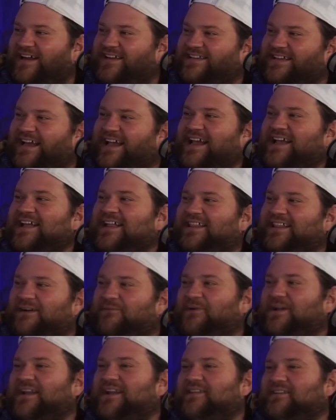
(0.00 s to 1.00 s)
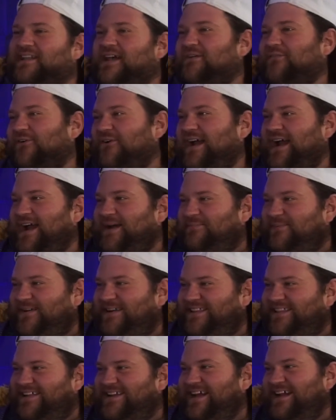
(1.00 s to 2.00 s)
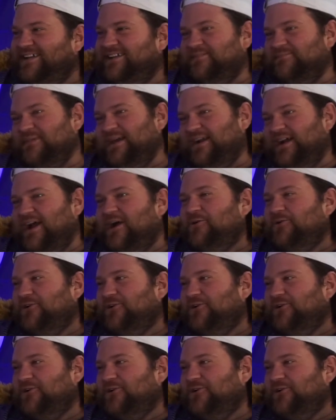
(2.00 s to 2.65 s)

It's like, that would have never happened in the night. It doesn't matter how